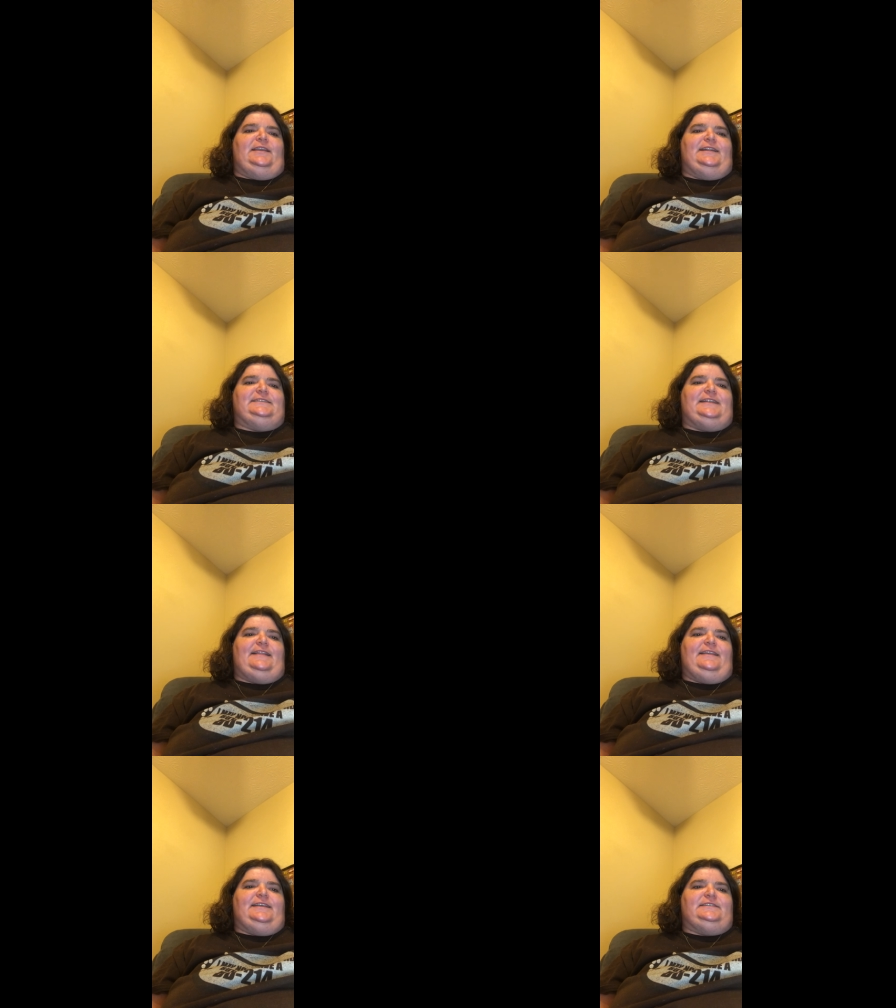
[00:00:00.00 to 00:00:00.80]

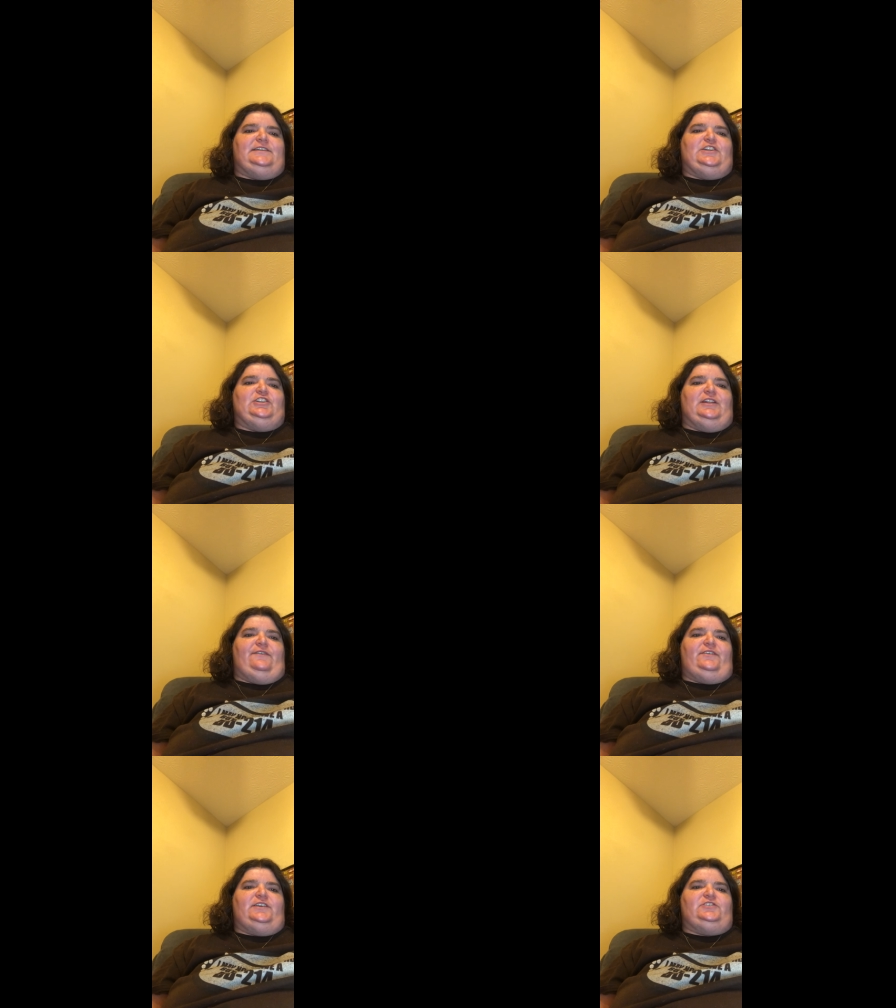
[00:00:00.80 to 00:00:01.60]
Instead, they continued
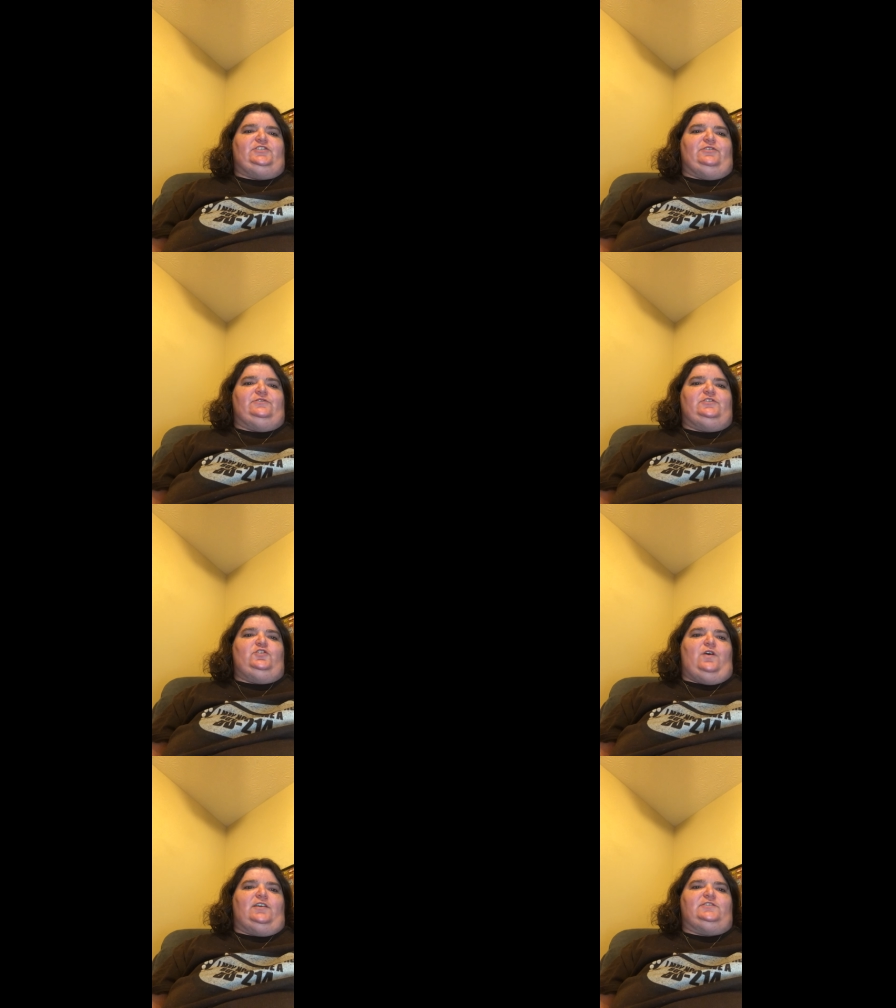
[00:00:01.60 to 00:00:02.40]
living as Jews
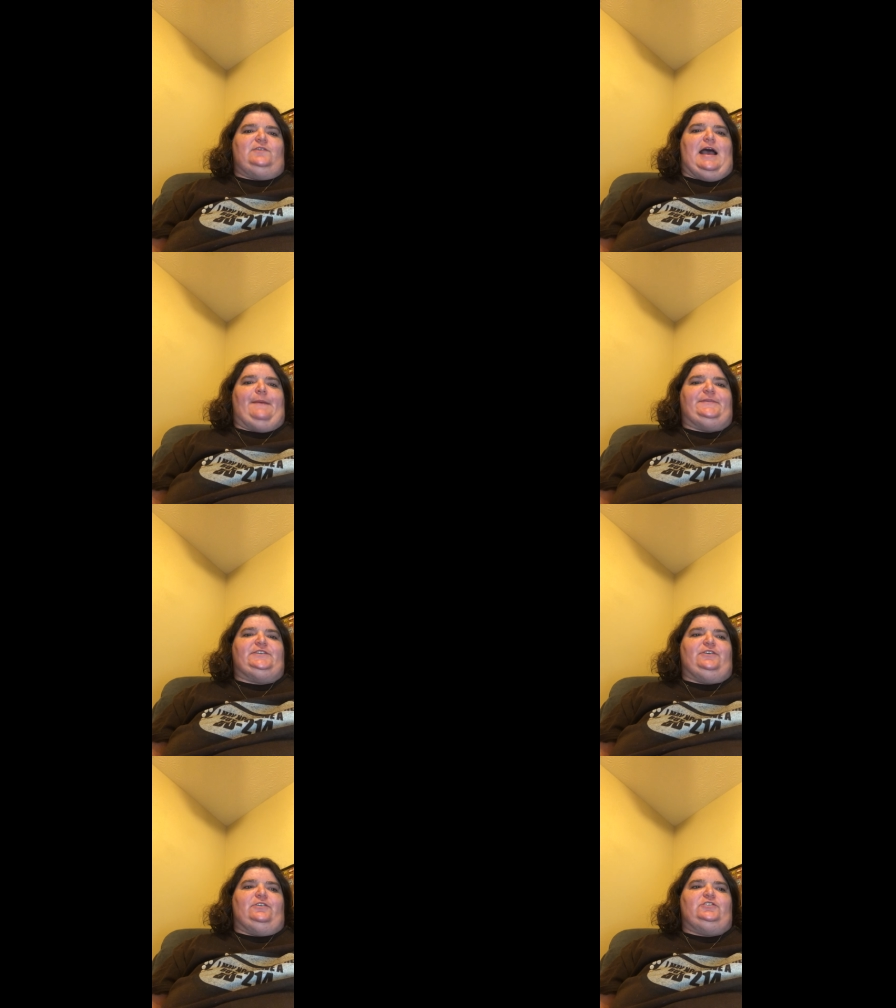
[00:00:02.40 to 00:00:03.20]
who also happened
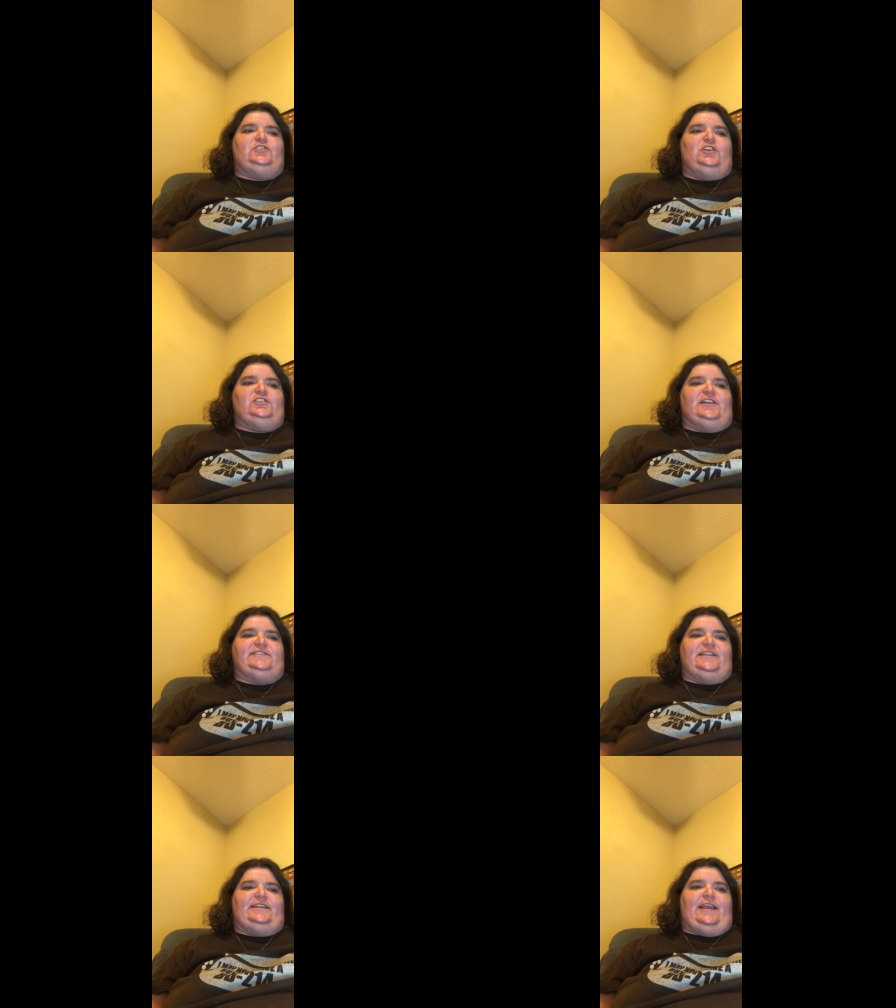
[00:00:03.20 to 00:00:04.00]
to go to church on
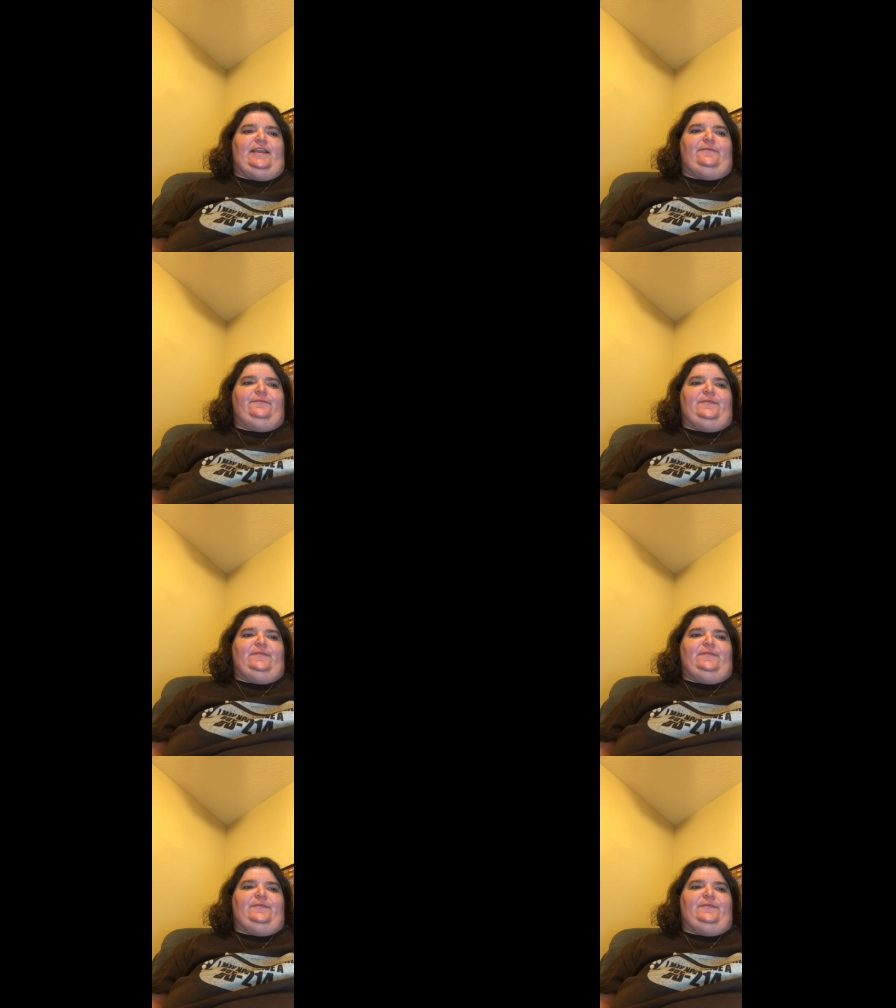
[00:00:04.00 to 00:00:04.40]
Sunday.